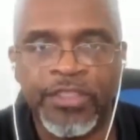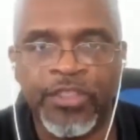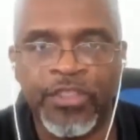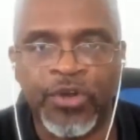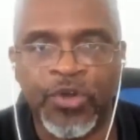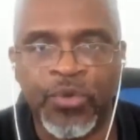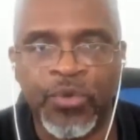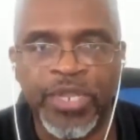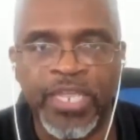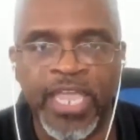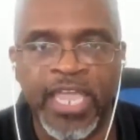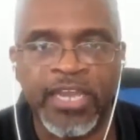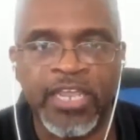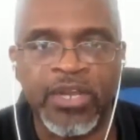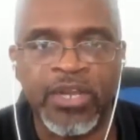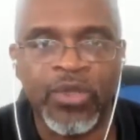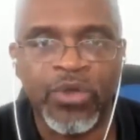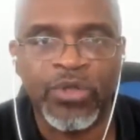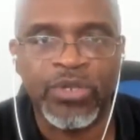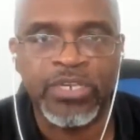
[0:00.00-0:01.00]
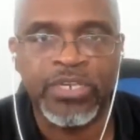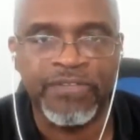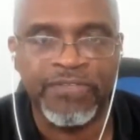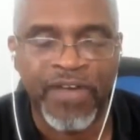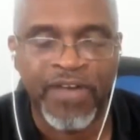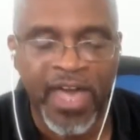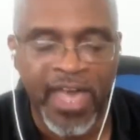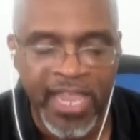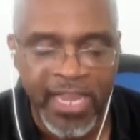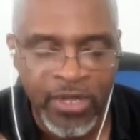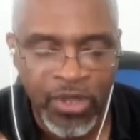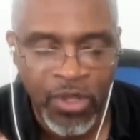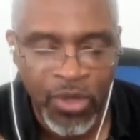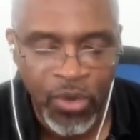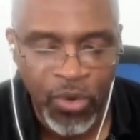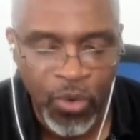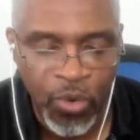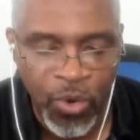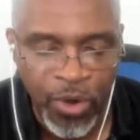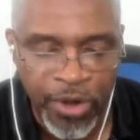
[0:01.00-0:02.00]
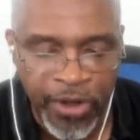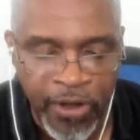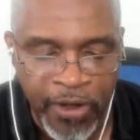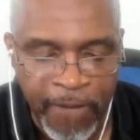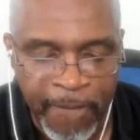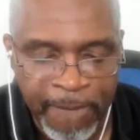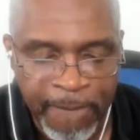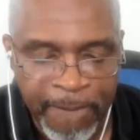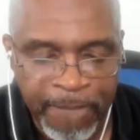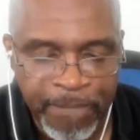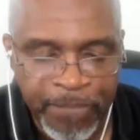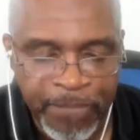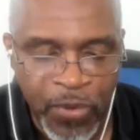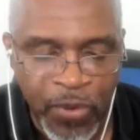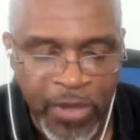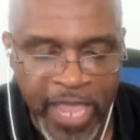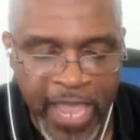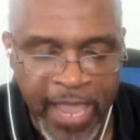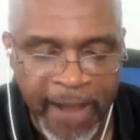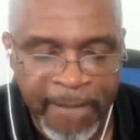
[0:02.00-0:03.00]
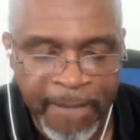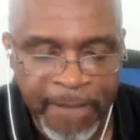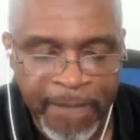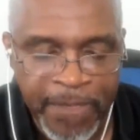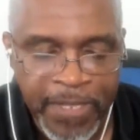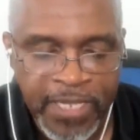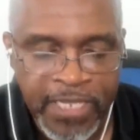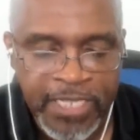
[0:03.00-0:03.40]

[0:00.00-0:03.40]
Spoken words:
the created divine order, okay?